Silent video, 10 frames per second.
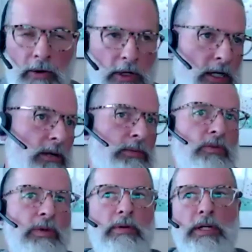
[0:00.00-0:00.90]
outcomes,
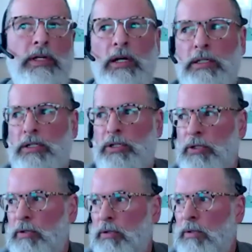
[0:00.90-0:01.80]
with regard
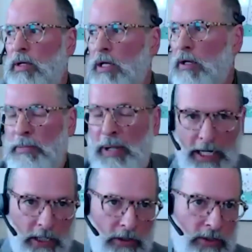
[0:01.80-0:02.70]
to
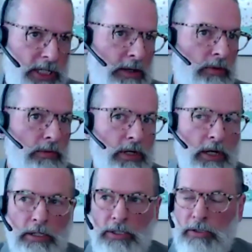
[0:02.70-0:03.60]
pedagogy, with
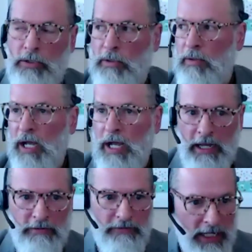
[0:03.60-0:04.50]
regard to
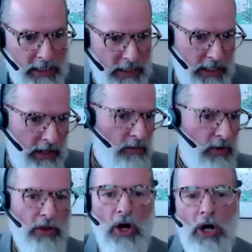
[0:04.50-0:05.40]
advising,
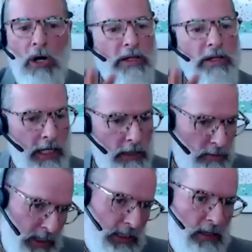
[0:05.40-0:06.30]
with all of the
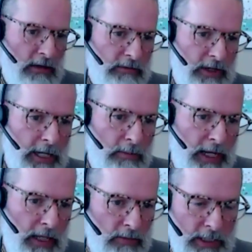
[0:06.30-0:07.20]
elements of Guided
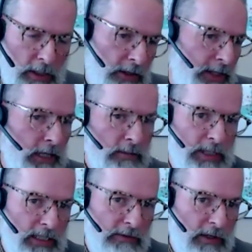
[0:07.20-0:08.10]
Pathways, all the
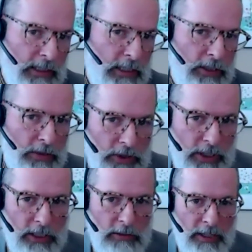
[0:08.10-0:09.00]
elements of our
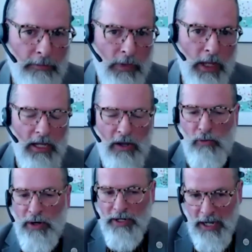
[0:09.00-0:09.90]
institutions. But
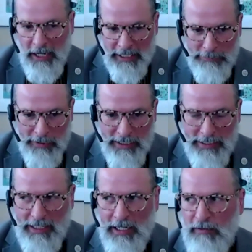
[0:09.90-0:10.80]
if we're not
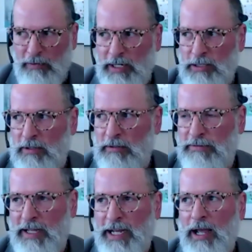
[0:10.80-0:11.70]
explicit, if we sort
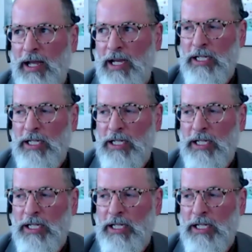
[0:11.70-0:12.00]
of like